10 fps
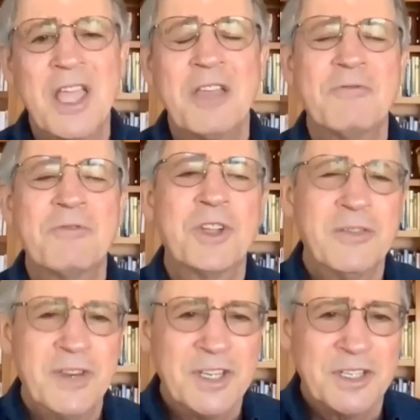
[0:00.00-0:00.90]

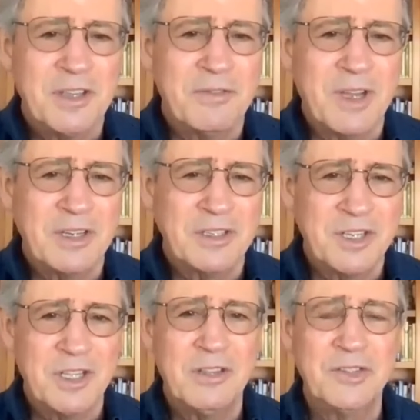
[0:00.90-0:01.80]
forgiveness of
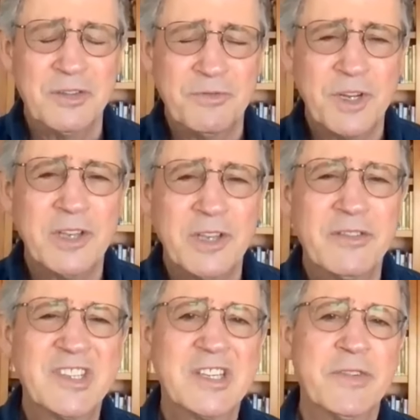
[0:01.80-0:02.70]
ourselves and
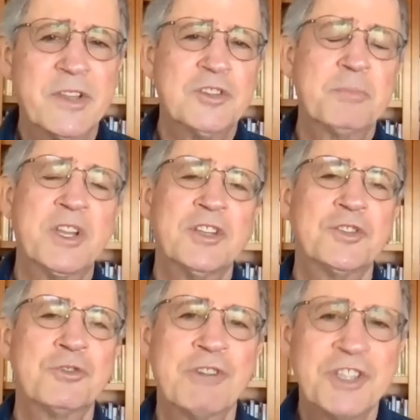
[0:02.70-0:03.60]
forgiveness of others, but also
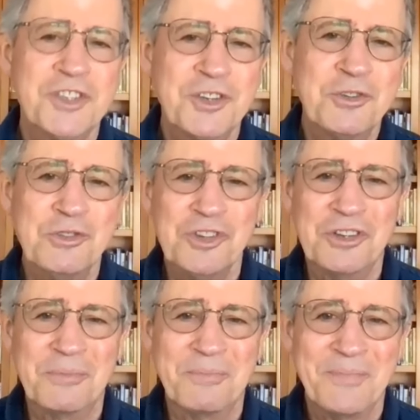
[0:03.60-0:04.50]

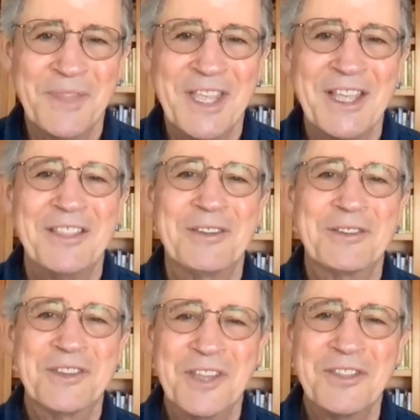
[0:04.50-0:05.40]
restitution.
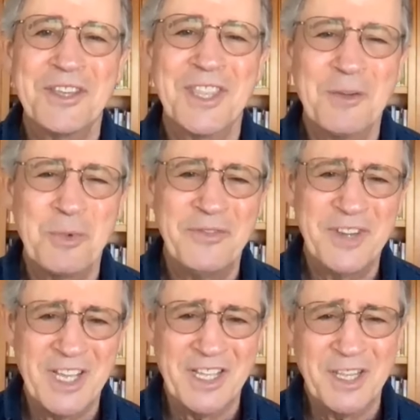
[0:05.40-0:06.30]
There's nothing that we've
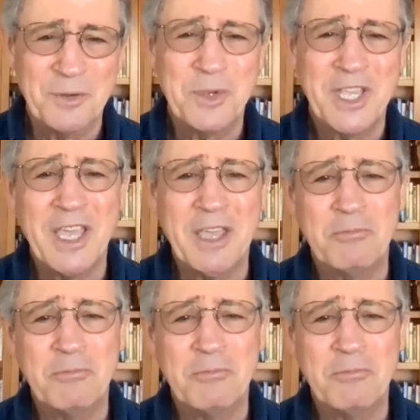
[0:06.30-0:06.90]
done that we can't